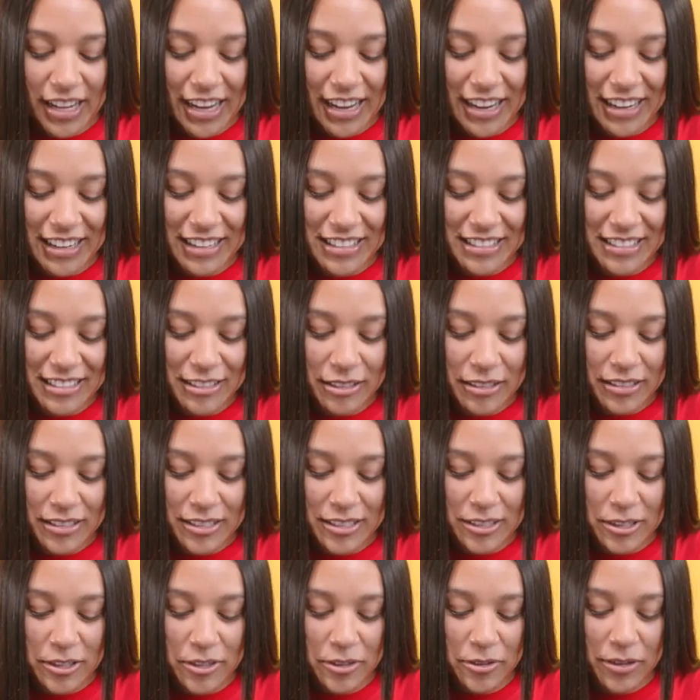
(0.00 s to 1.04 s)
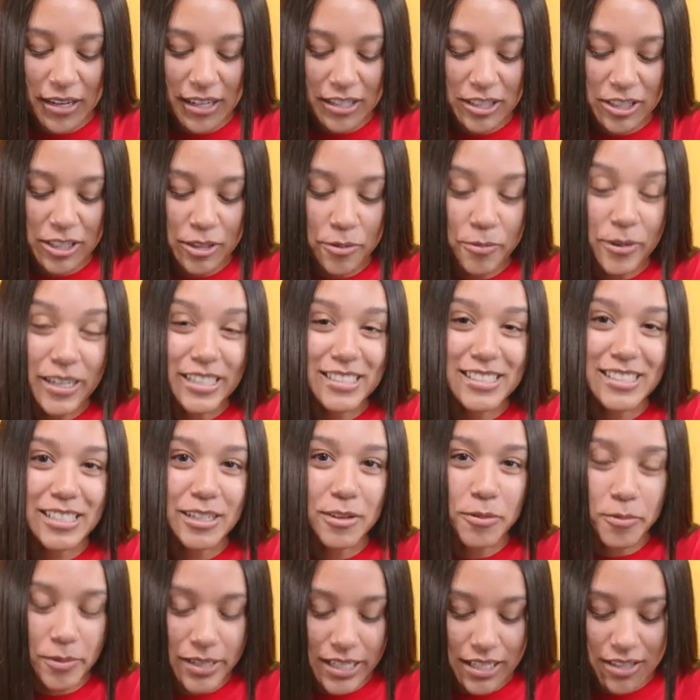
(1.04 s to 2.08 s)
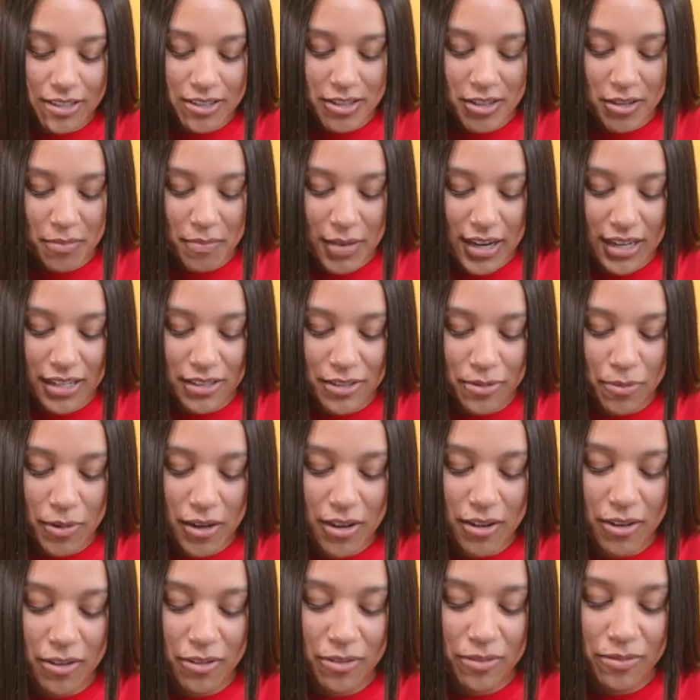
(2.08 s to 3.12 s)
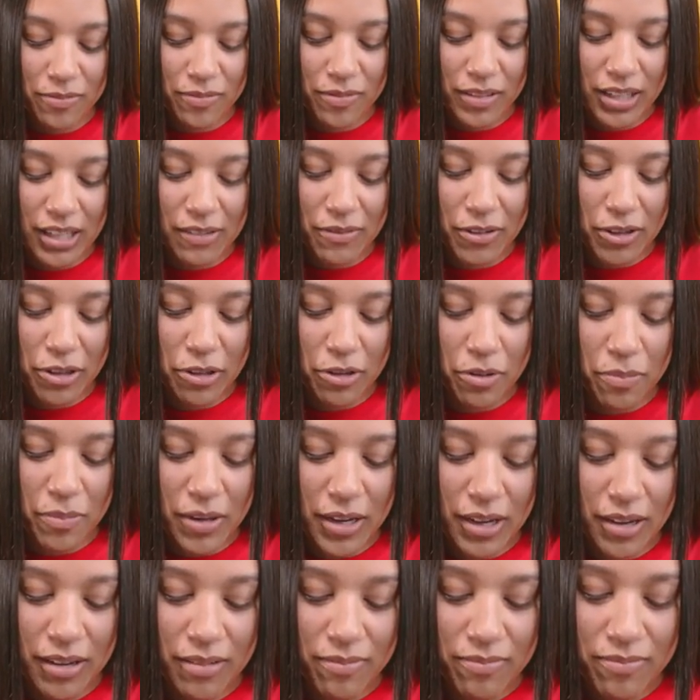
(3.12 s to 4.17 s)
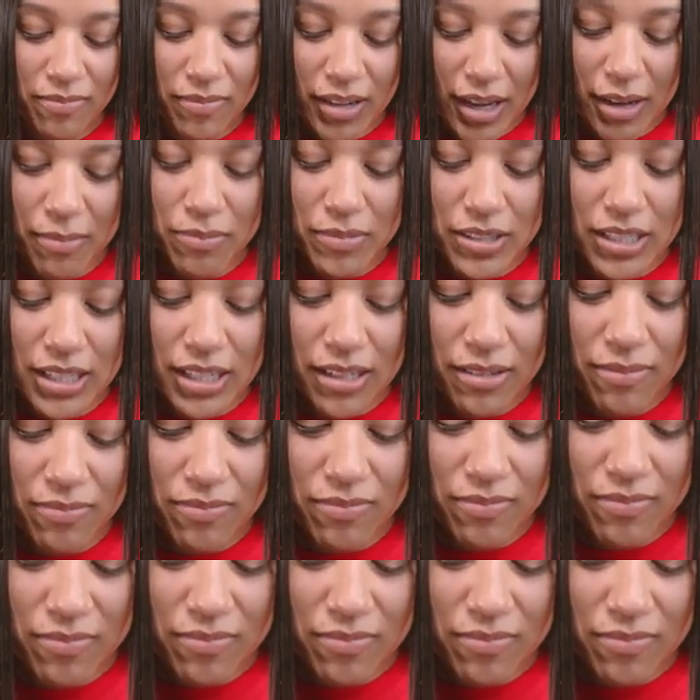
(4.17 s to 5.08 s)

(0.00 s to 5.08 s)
that. So you're actually wasting weed, so you might as well leave a little bit empty.